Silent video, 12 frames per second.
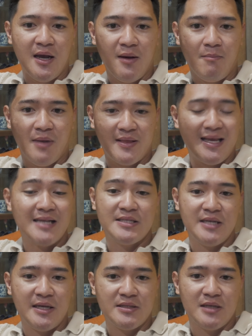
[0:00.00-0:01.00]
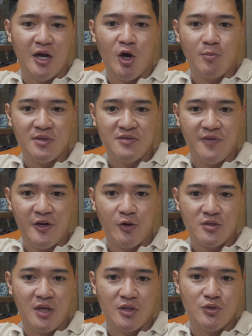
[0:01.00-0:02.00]
But that's it. I hope this video
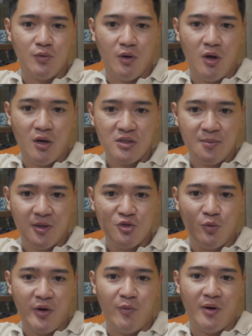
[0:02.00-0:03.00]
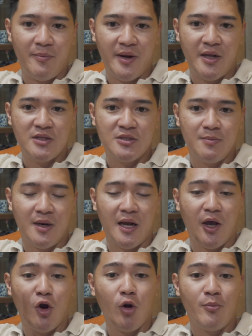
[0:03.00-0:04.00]
is not too long. It's about 21 minutes, but
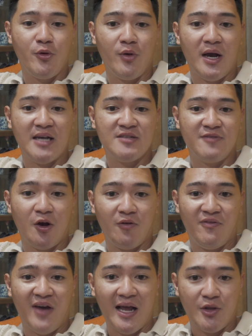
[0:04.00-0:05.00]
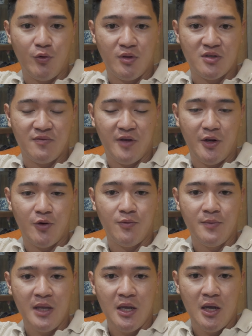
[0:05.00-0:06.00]
I hope you guys found value in this video.
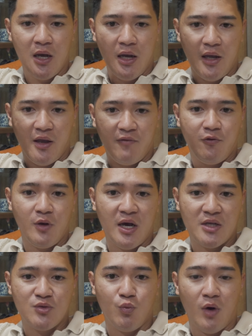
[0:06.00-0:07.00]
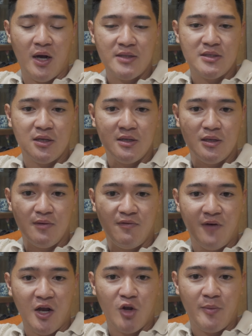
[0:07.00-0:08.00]
If you guys want,
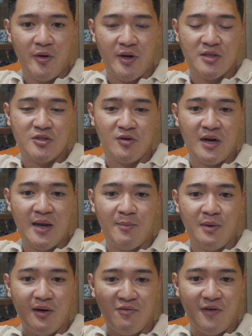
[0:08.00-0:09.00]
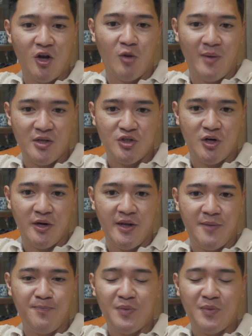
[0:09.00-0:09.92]
follow me on Instagram, follow my journey.